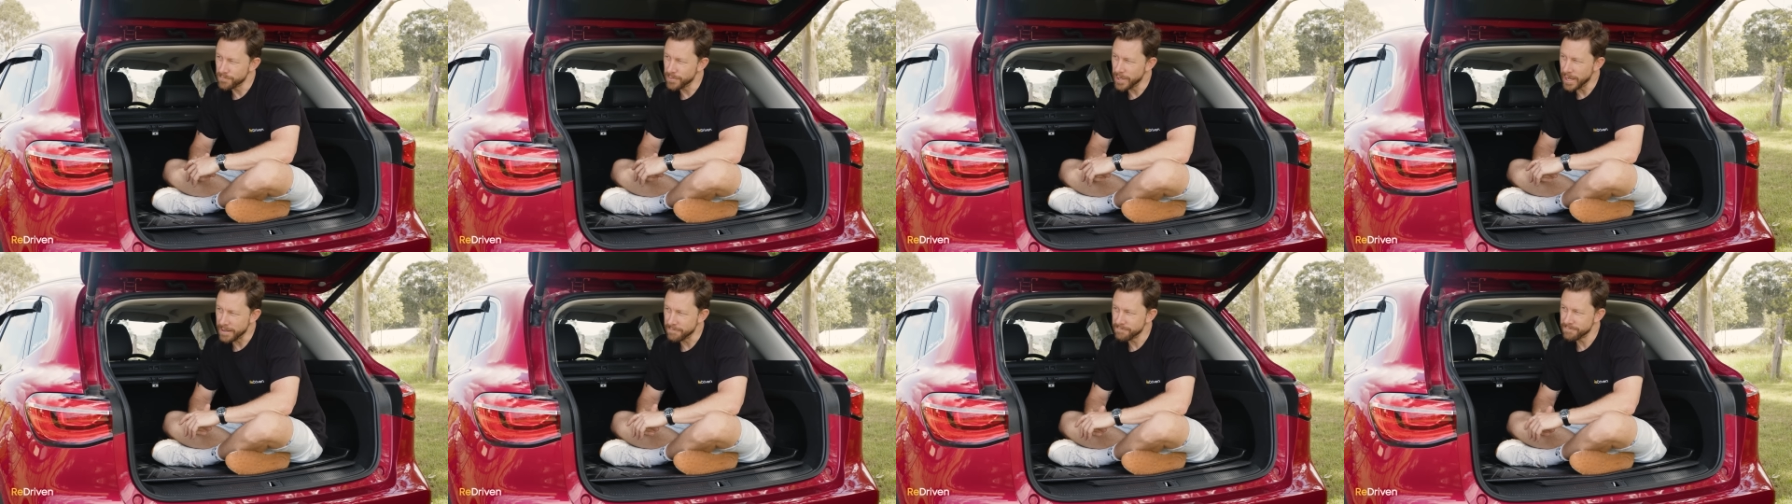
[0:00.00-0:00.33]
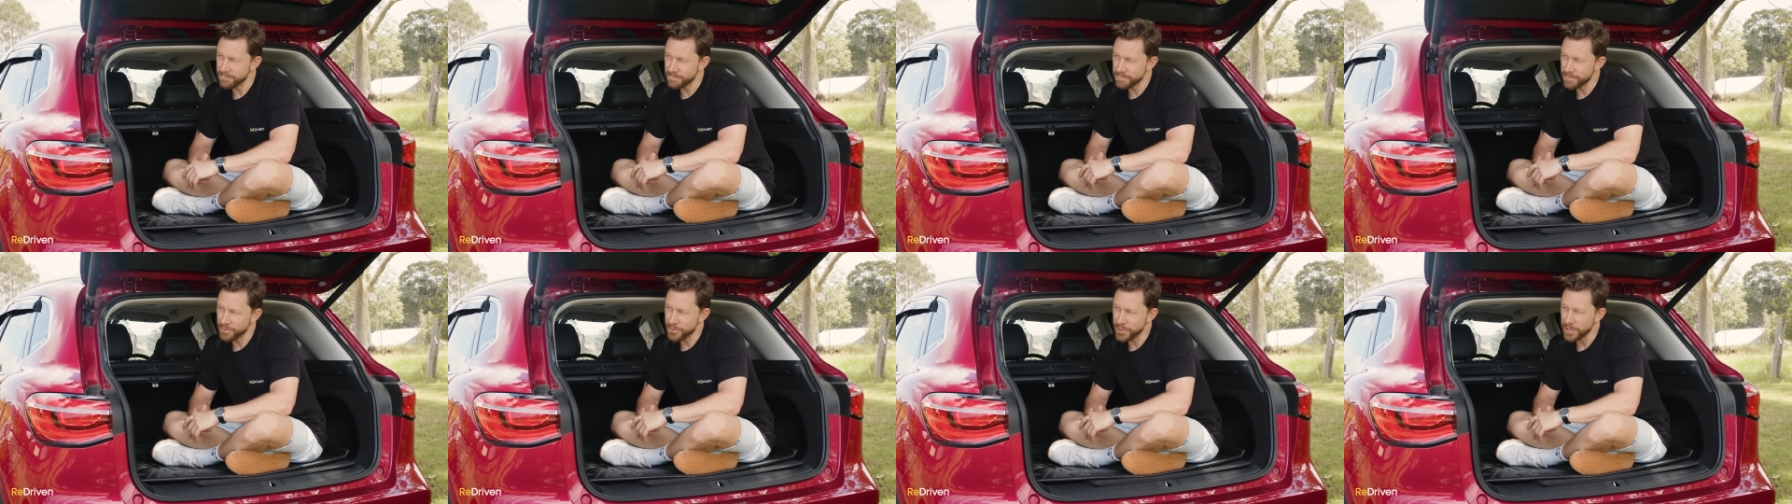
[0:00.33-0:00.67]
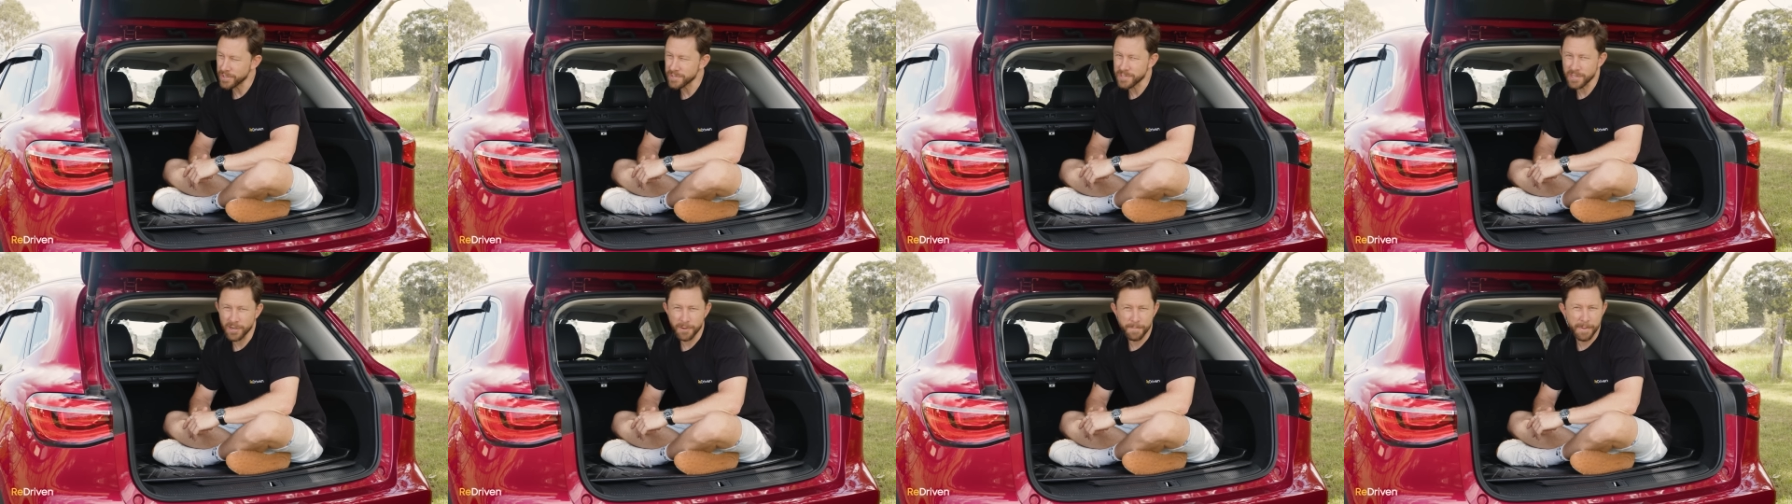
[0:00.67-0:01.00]
and
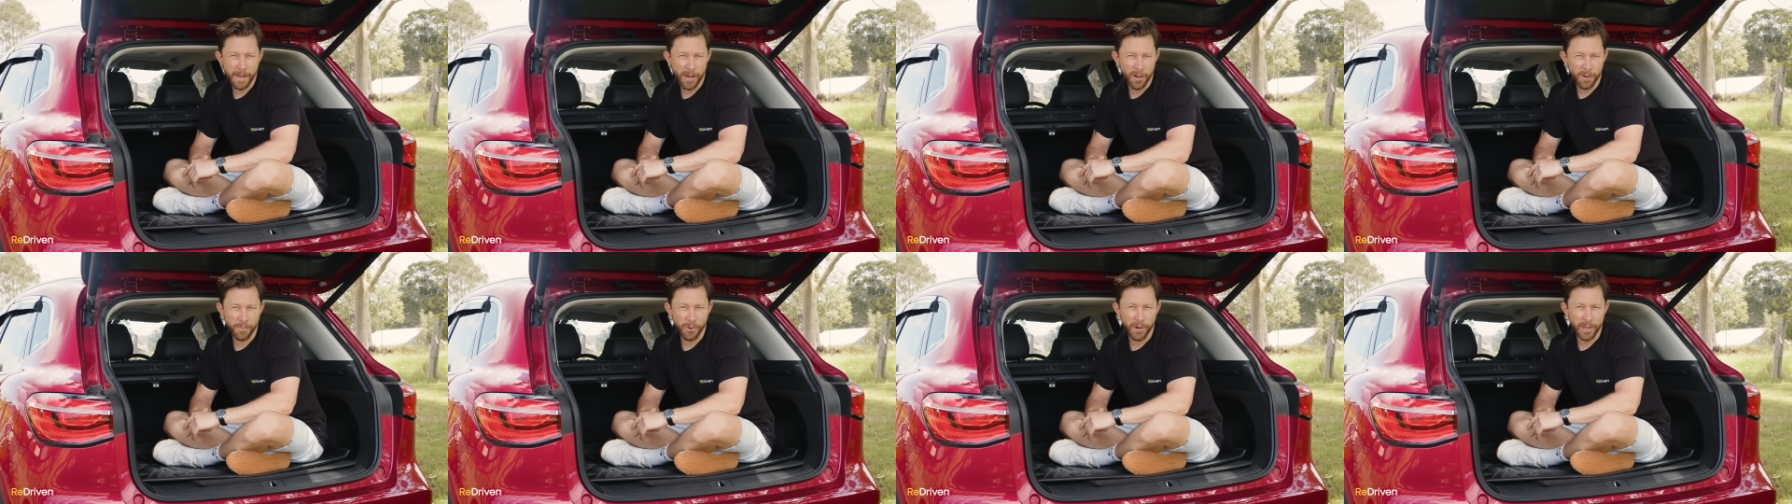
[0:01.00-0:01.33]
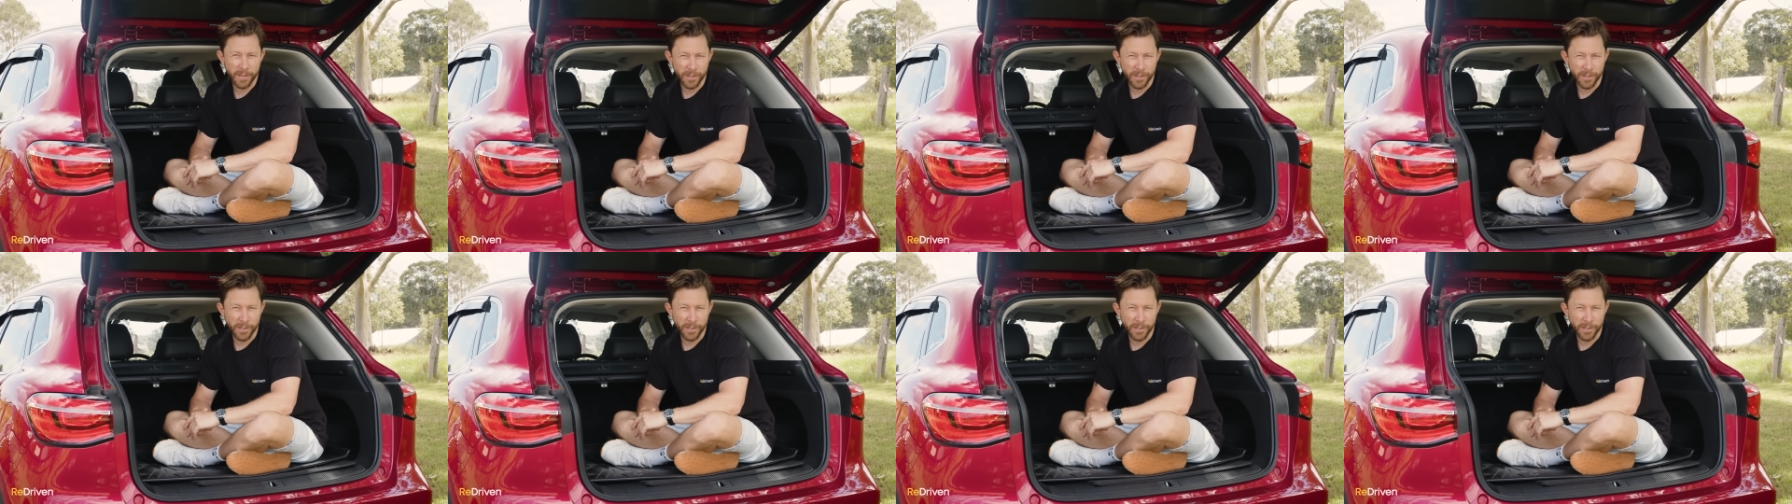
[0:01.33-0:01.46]
things that are powered by